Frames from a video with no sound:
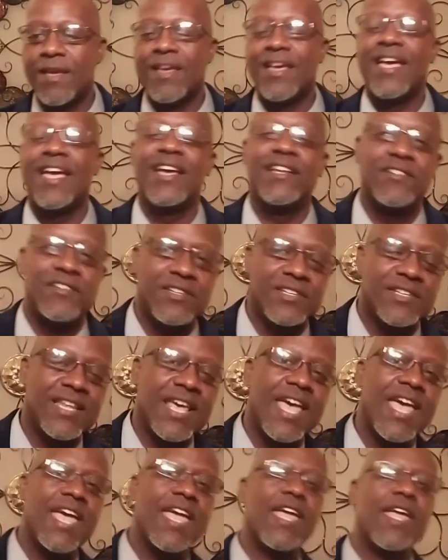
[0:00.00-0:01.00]
And
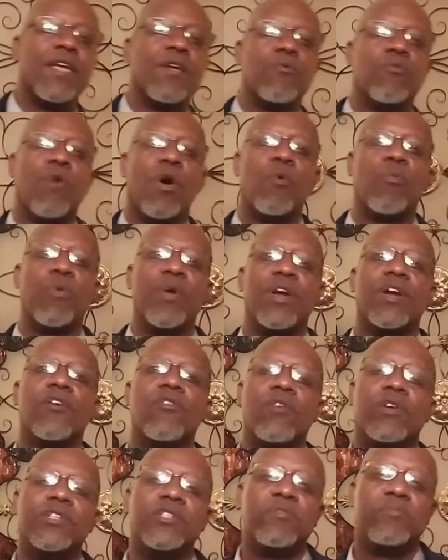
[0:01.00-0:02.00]
today what we're
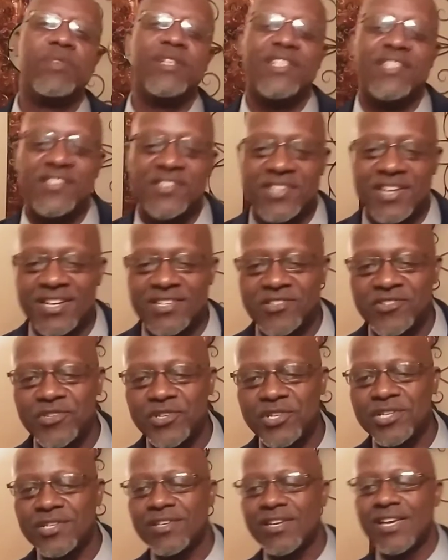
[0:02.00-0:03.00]
going to be
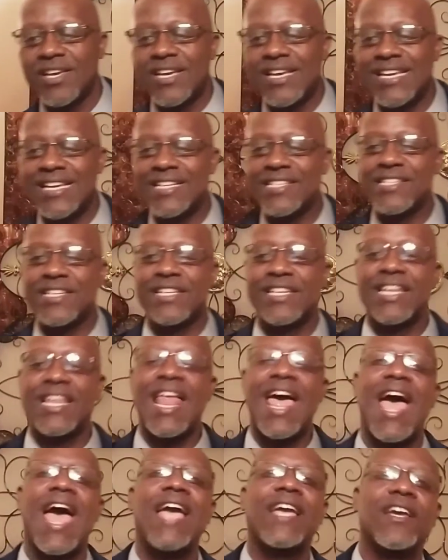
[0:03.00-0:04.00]
discussing is a
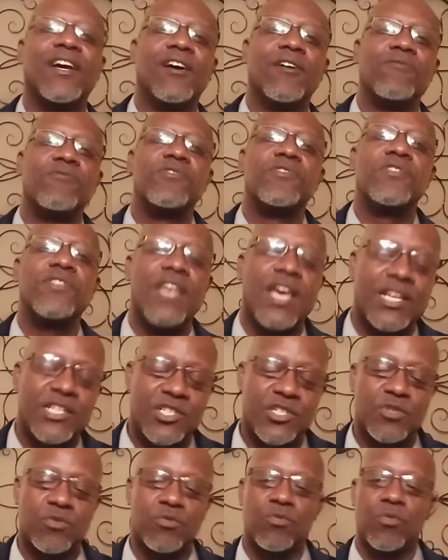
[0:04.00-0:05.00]
lack of
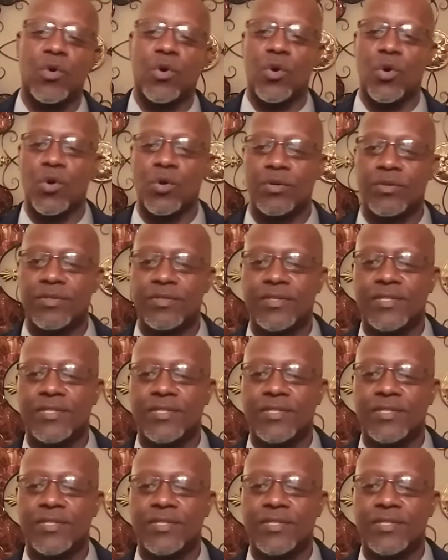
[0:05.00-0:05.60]
sexual